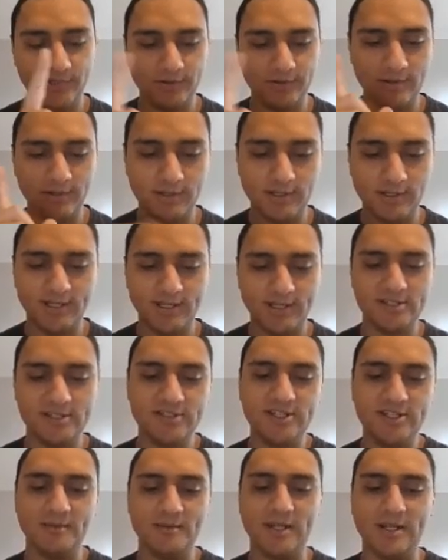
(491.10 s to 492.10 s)

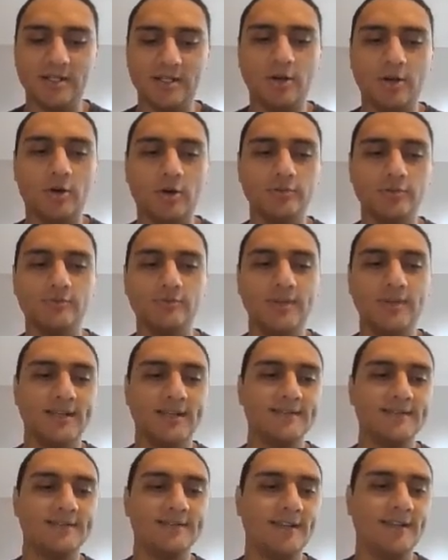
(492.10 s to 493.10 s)
HTML codes. We can
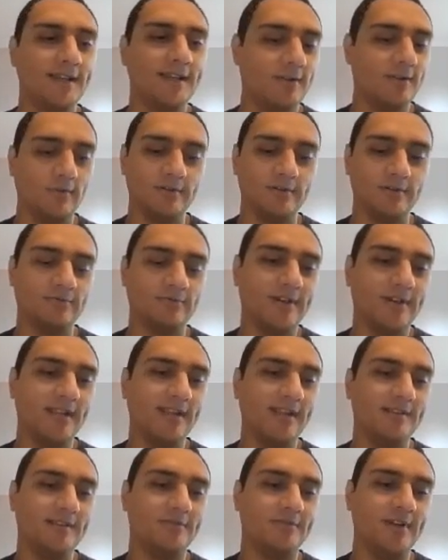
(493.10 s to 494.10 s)
say I want
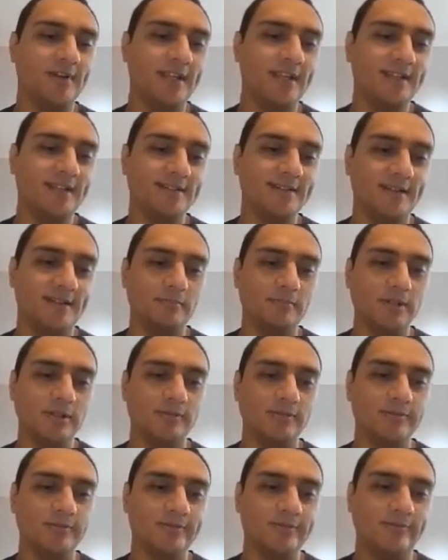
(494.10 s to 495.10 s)
red, greens, and
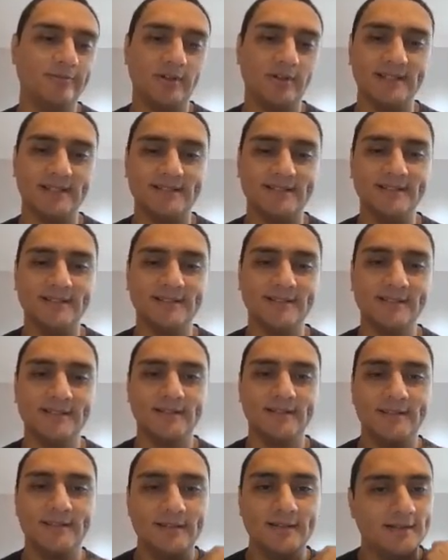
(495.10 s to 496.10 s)
blues, for instance,
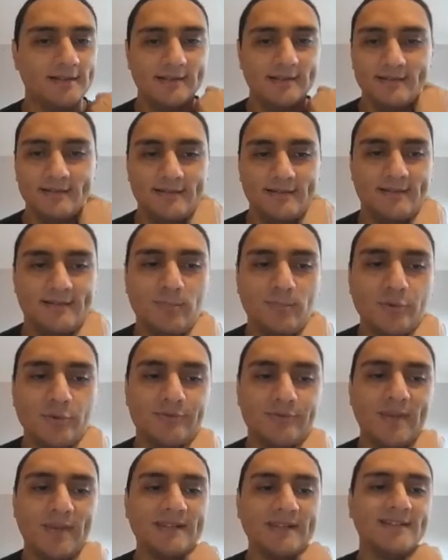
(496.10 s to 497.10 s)
the most
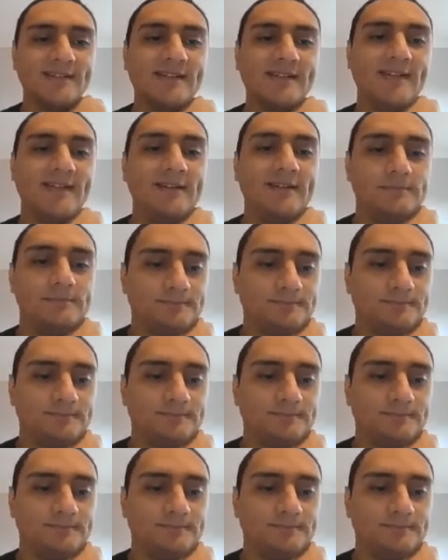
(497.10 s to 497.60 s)
basic thing.